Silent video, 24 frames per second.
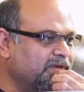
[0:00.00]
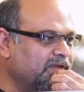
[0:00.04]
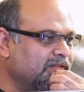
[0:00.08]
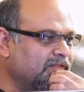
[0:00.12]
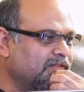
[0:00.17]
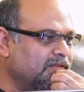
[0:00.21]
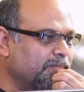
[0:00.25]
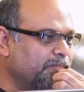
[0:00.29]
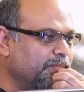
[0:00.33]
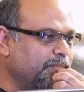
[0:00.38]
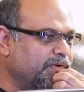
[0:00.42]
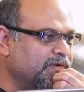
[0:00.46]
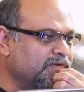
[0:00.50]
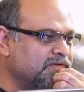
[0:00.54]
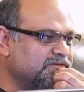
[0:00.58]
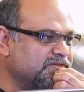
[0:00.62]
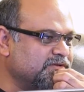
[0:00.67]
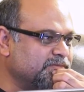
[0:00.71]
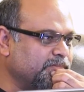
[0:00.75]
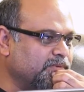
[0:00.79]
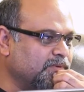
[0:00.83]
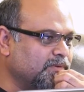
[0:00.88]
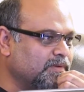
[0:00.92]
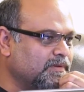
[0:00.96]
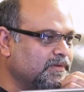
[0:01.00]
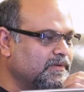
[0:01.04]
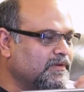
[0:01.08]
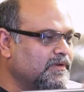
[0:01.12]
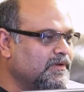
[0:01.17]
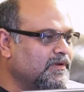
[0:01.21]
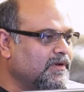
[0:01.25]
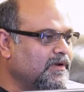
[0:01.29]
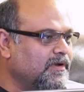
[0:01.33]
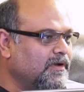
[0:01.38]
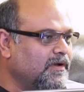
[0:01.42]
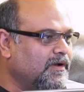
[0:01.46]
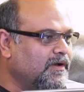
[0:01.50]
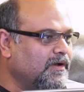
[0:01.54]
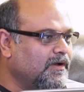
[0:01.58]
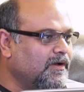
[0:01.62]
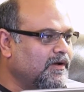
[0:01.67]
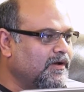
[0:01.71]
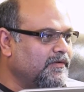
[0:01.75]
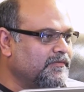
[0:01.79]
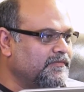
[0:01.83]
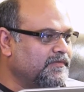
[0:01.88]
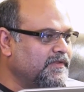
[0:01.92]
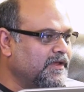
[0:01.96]
been the principle
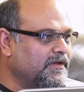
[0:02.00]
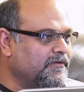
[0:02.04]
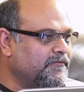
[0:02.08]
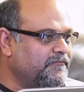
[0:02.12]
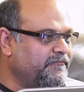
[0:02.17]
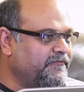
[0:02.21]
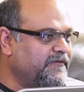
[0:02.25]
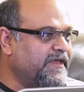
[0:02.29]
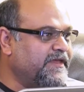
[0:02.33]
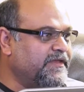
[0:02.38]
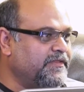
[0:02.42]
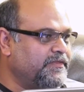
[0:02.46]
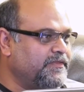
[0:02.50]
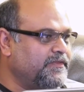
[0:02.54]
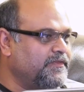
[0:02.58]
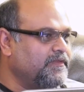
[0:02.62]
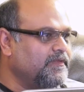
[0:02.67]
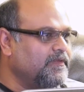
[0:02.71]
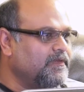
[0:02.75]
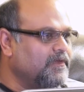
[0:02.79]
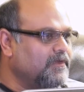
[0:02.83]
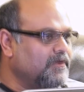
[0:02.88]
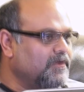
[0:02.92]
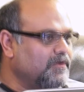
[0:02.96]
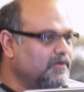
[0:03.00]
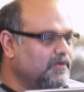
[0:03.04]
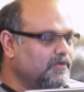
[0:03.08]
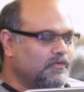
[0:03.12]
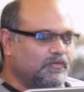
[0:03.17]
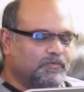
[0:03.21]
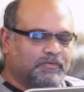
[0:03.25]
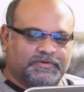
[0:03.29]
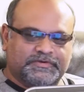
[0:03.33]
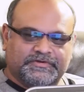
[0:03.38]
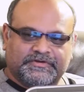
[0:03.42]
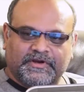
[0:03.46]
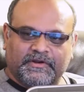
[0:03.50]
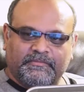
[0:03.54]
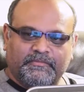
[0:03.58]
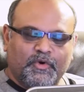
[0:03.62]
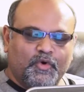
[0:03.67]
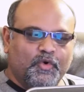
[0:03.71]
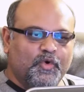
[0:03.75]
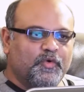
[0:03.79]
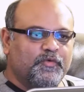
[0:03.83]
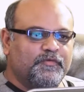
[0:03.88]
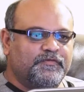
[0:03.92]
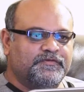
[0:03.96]
of their faith, was
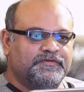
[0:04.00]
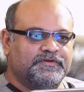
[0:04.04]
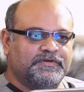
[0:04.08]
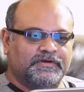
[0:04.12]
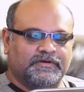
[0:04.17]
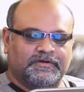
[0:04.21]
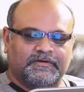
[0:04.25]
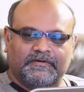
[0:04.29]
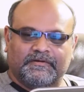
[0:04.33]
removed